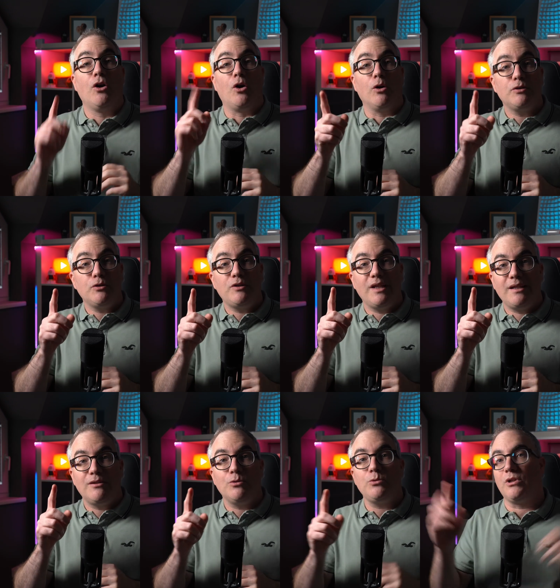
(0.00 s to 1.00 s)
Also
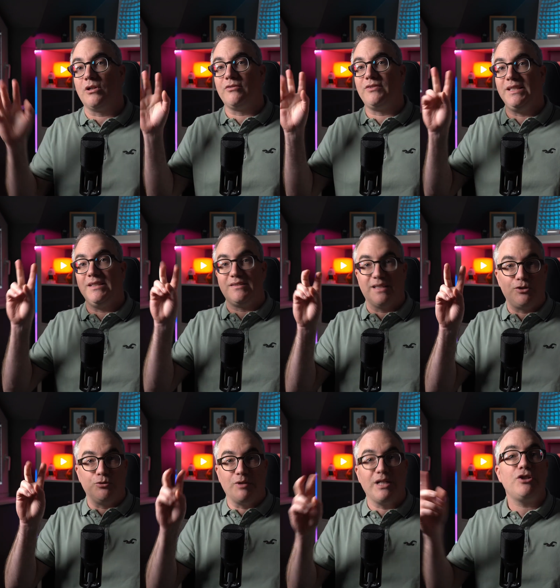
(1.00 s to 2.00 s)
take note of the
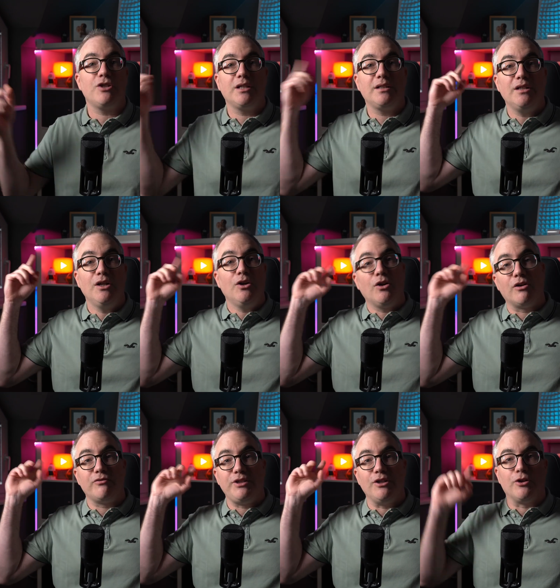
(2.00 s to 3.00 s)
saturation
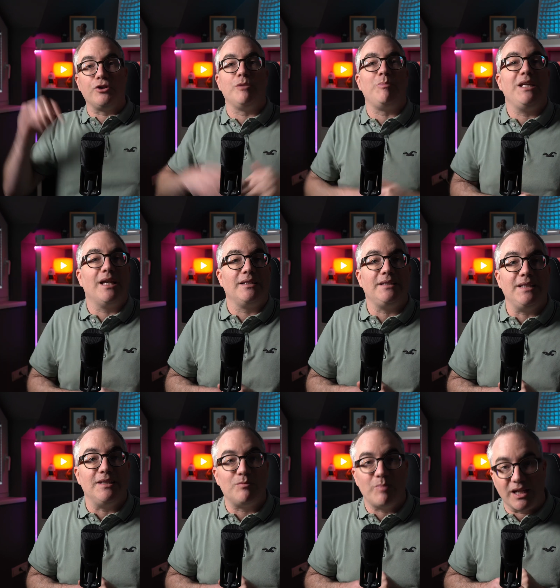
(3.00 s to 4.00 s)
of the RGB
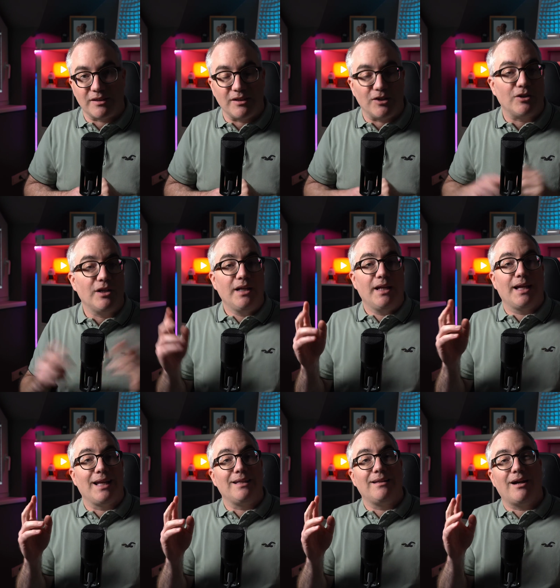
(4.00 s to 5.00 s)
LEDs back there
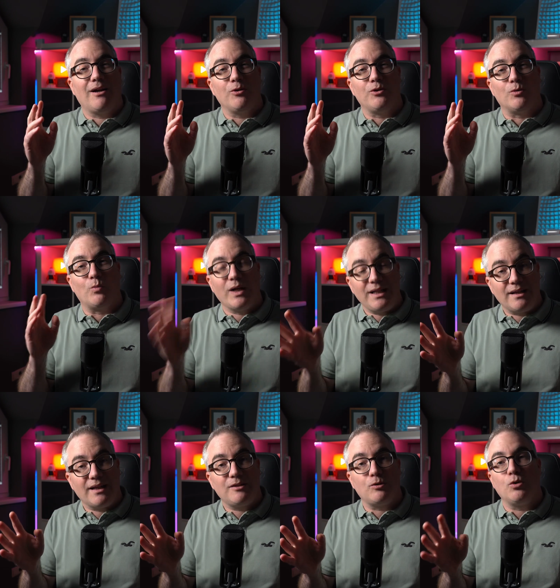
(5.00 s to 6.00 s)
and how the white
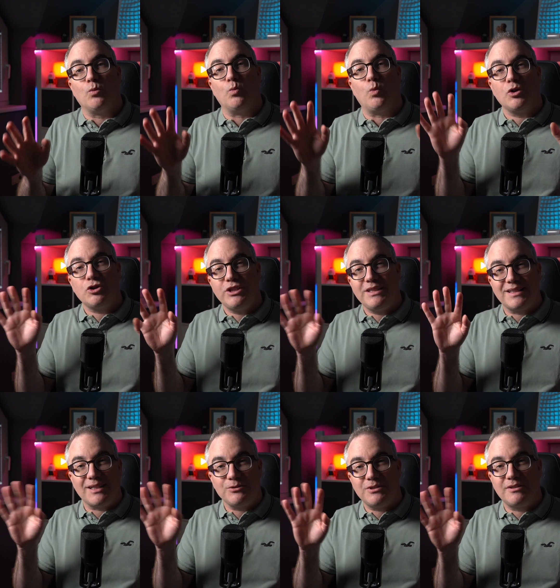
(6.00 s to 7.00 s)
light washes
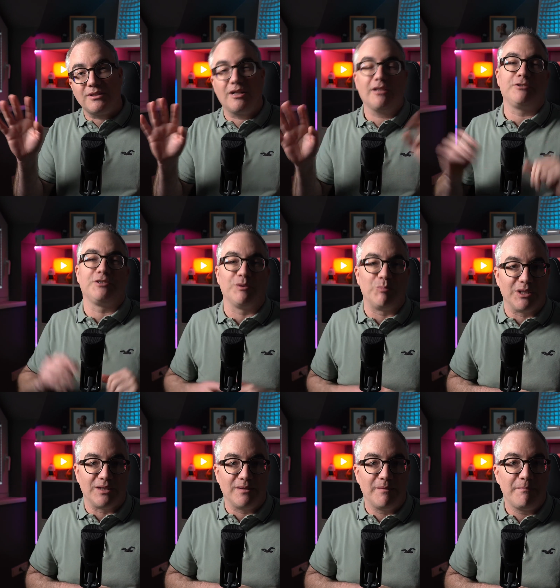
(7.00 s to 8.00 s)
out the colors a
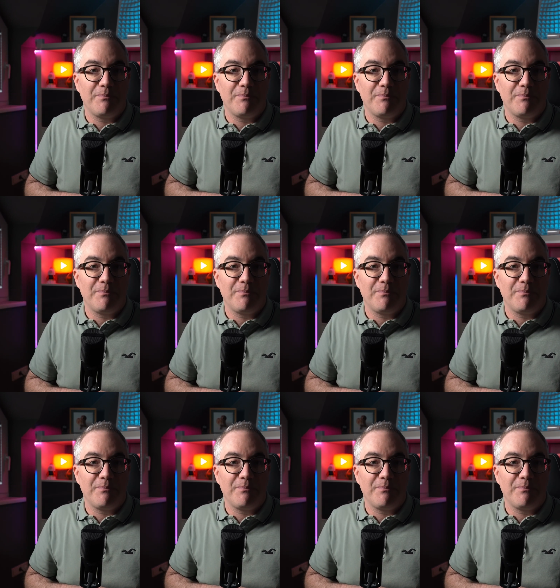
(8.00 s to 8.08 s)
bit.